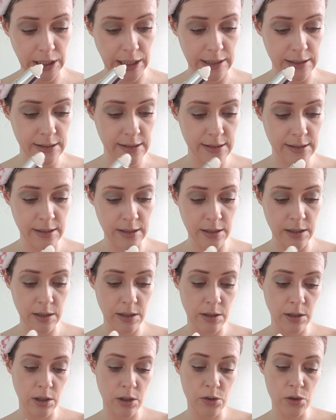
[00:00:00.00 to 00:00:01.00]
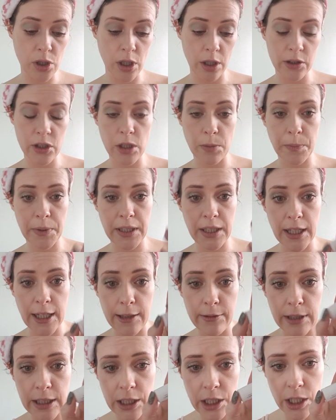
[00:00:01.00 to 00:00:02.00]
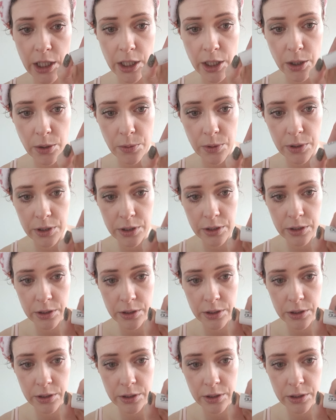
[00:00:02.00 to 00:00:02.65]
It's Dr. Pierre Co.